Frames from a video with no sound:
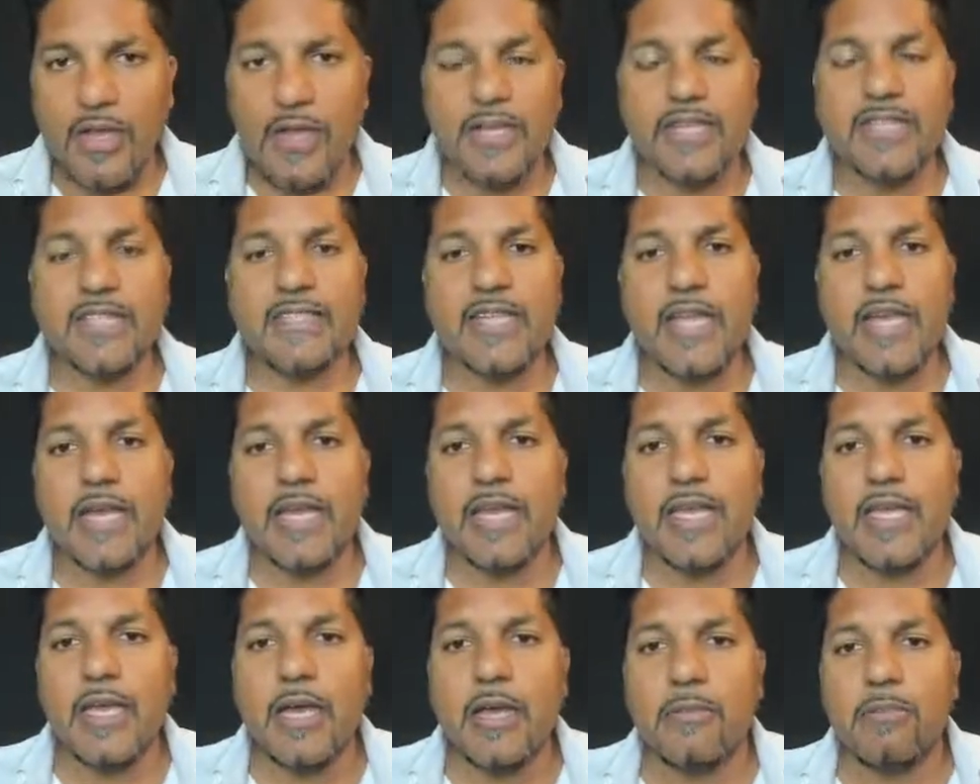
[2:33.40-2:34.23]

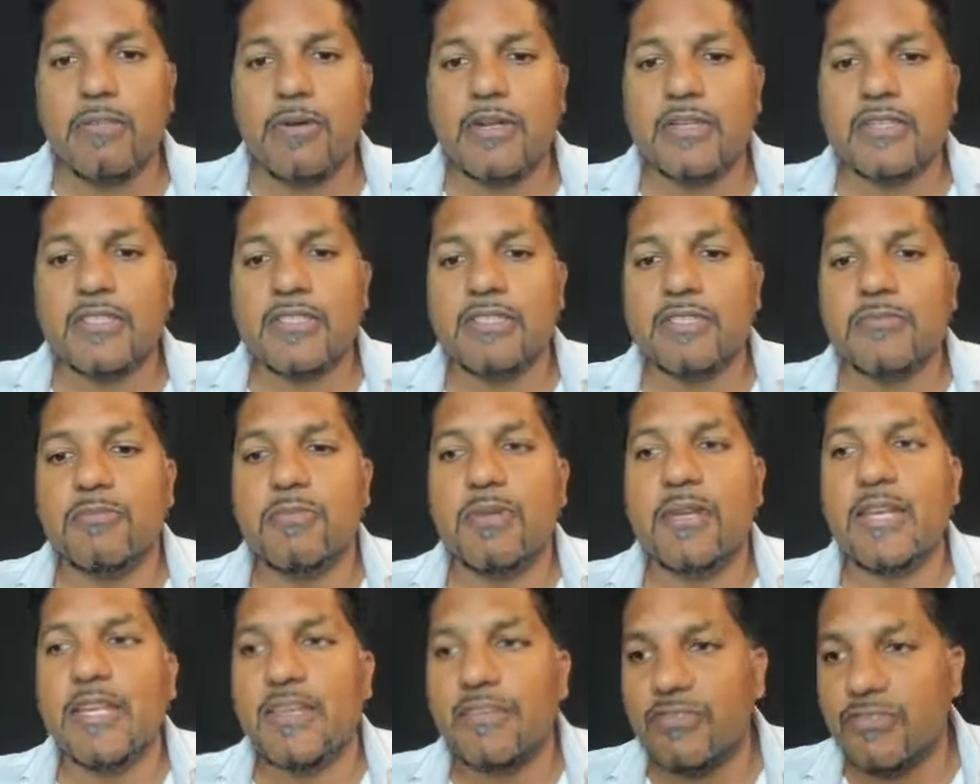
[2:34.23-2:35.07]
understanding a person's
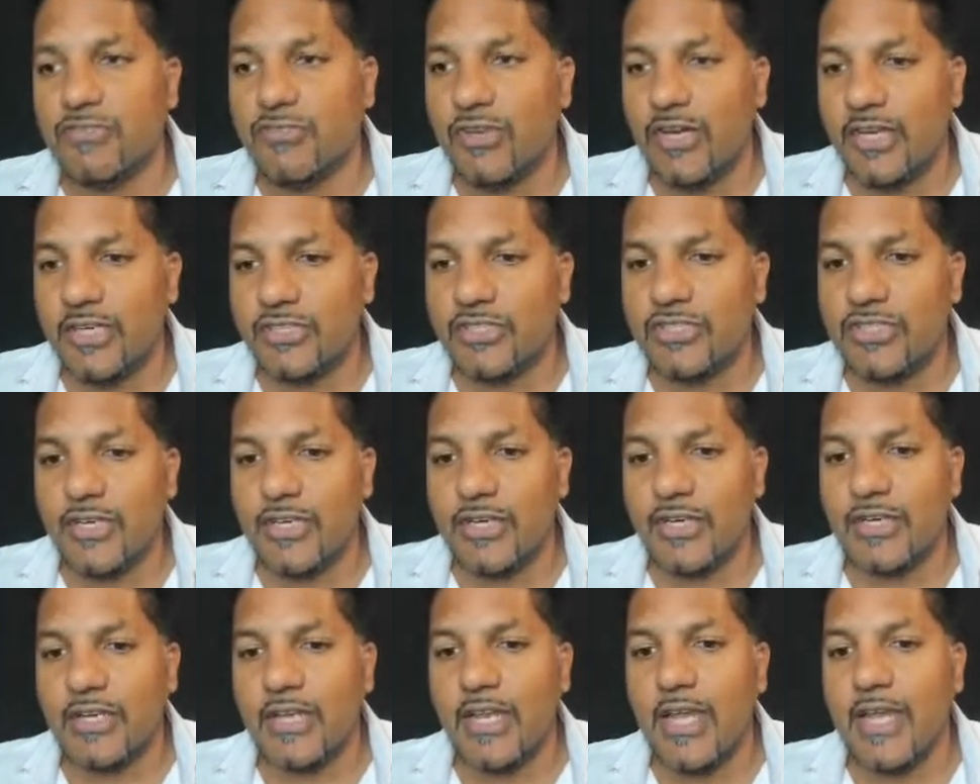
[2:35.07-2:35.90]
belief
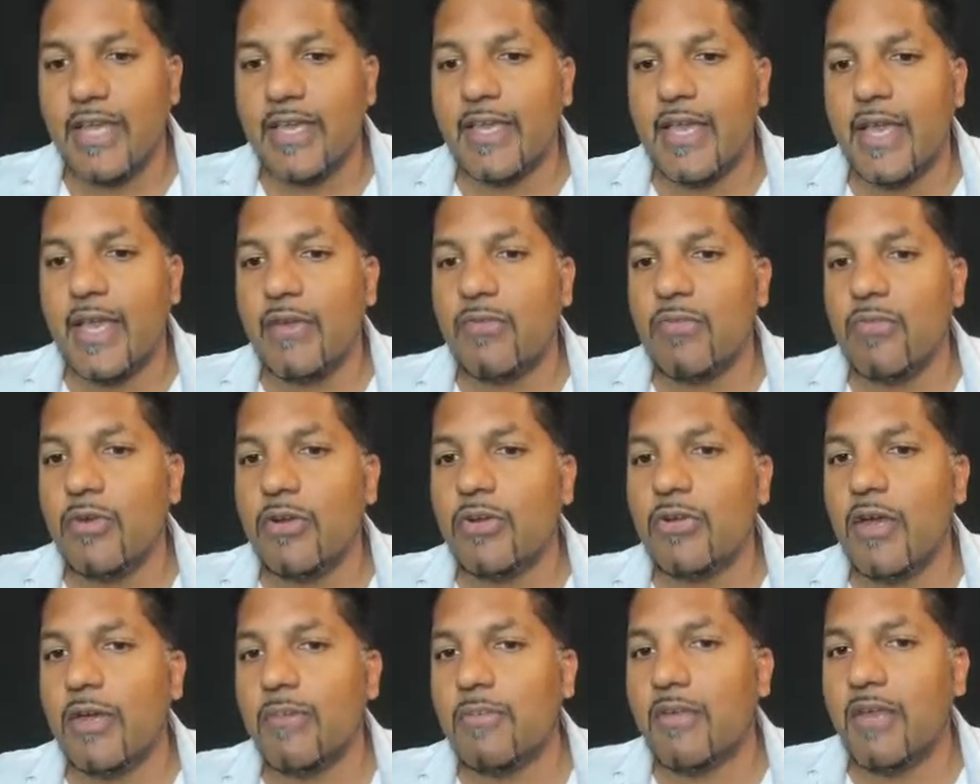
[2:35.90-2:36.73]
structure. Like, and
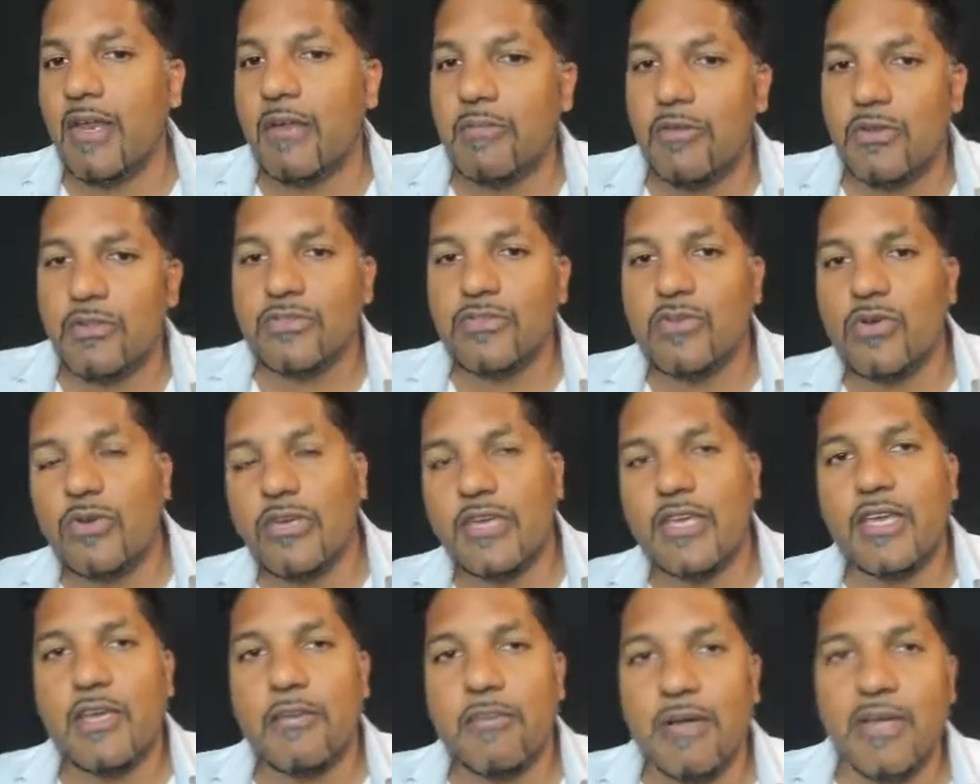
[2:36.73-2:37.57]
what do I mean? I'm not
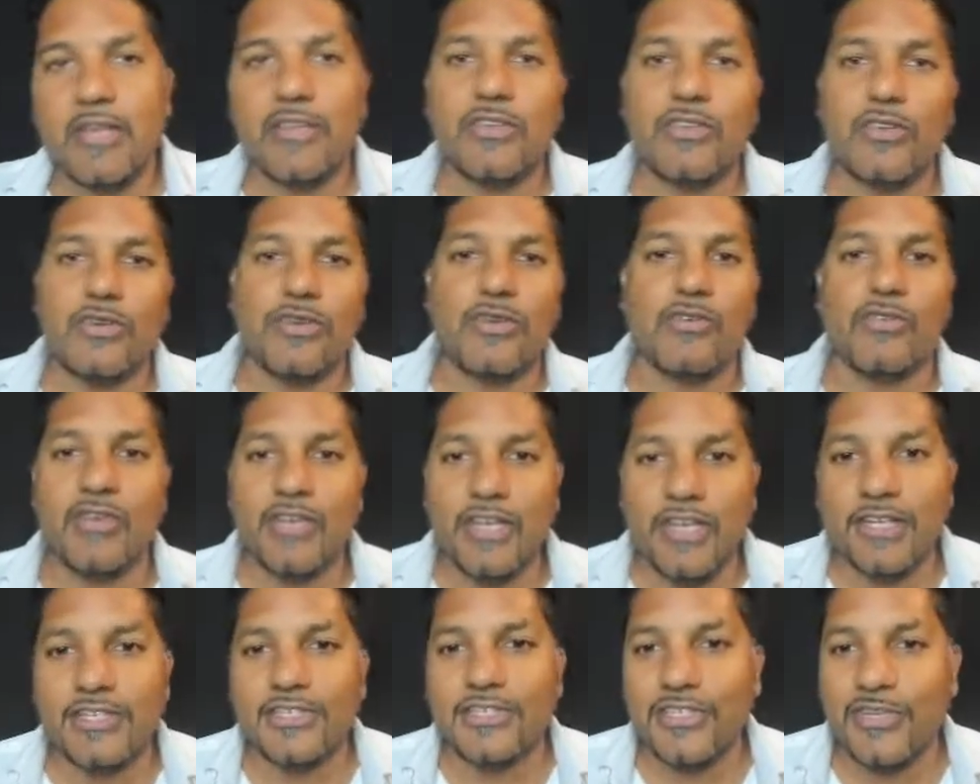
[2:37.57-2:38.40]
talking about your
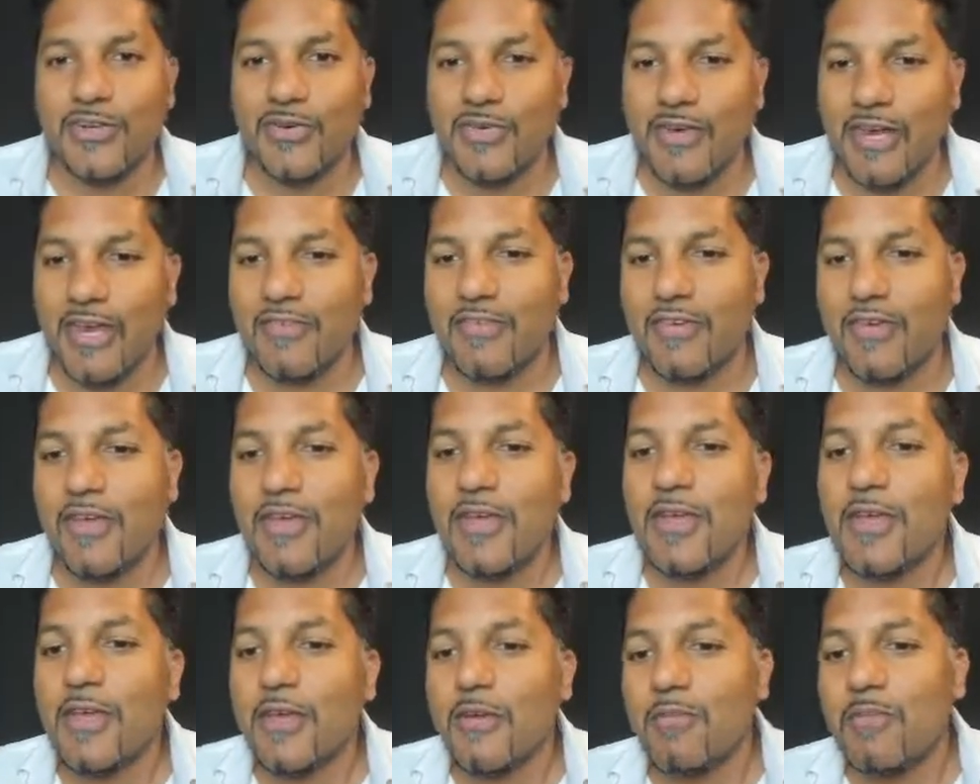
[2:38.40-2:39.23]
religion or whatever,
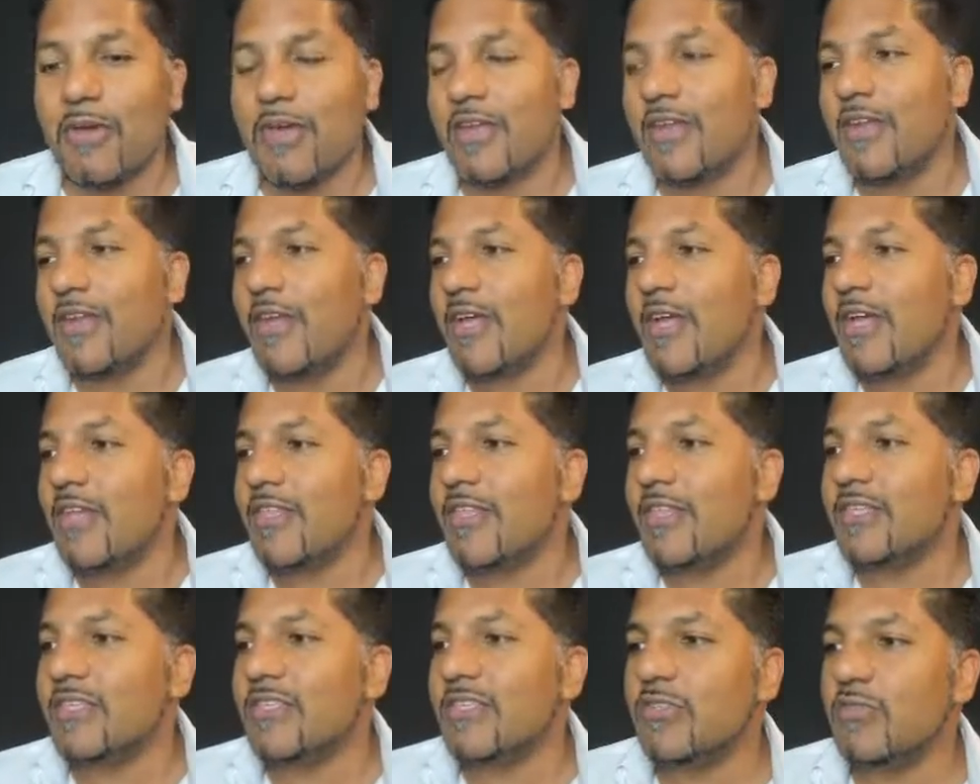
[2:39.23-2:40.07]
but
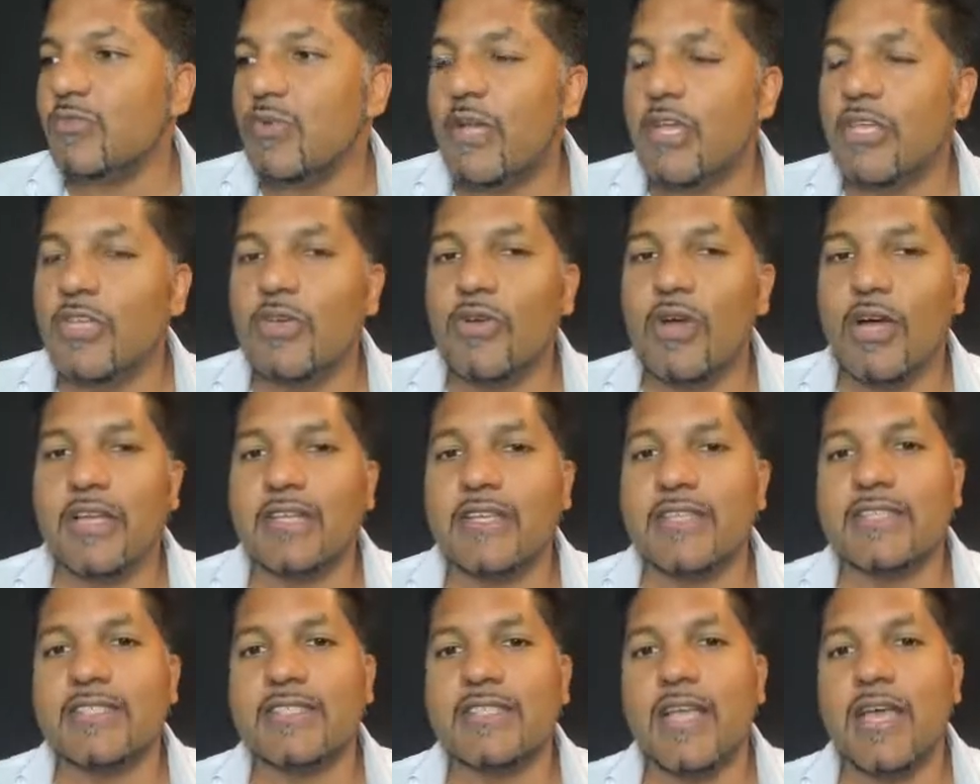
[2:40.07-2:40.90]
this is where you
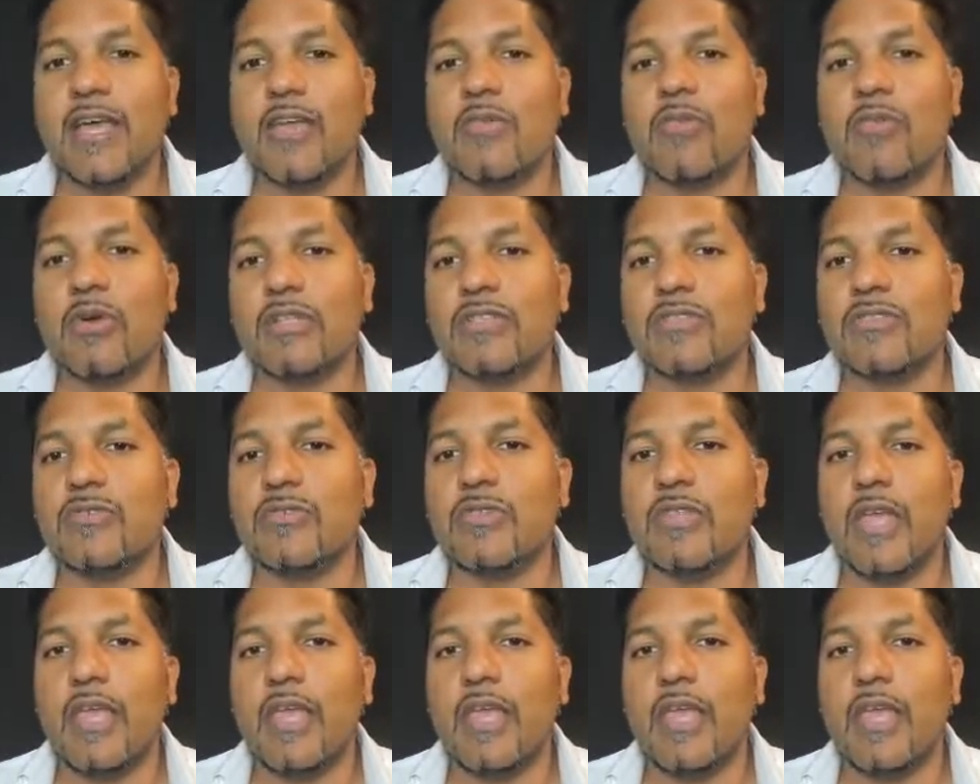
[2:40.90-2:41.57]
understand what